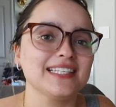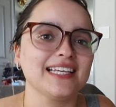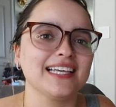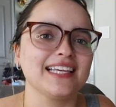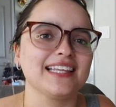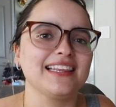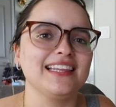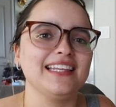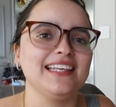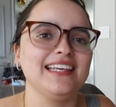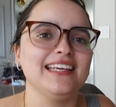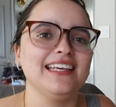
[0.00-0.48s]

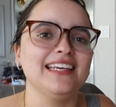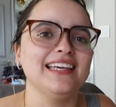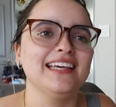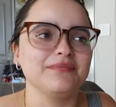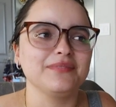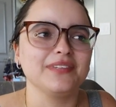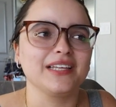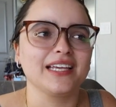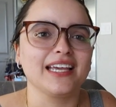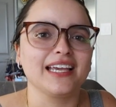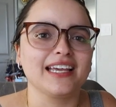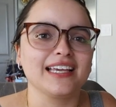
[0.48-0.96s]
Like the,
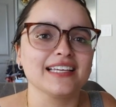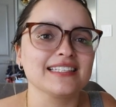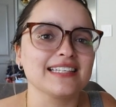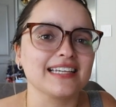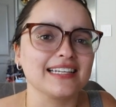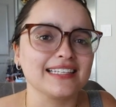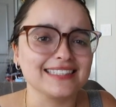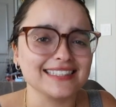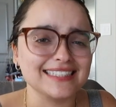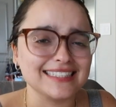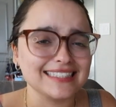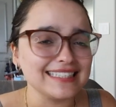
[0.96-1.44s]
like, I guess
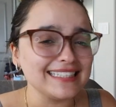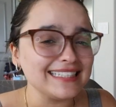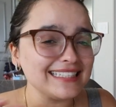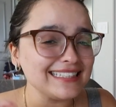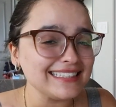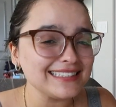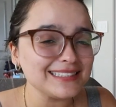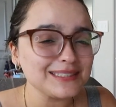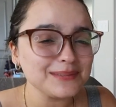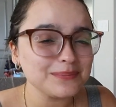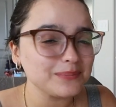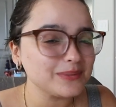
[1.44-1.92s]
like a
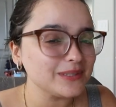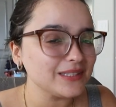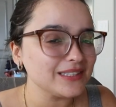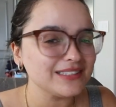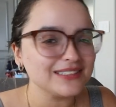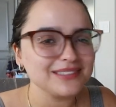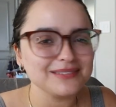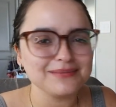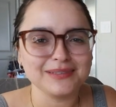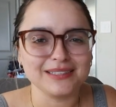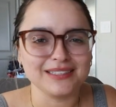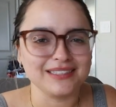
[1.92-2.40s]
slight
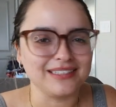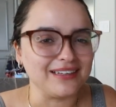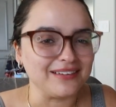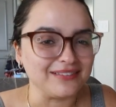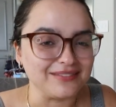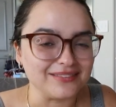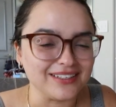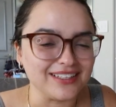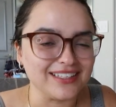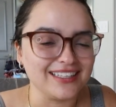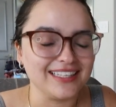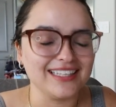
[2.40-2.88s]
spoiler, but not
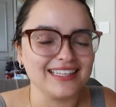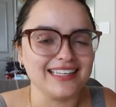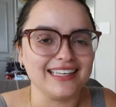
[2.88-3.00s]
really.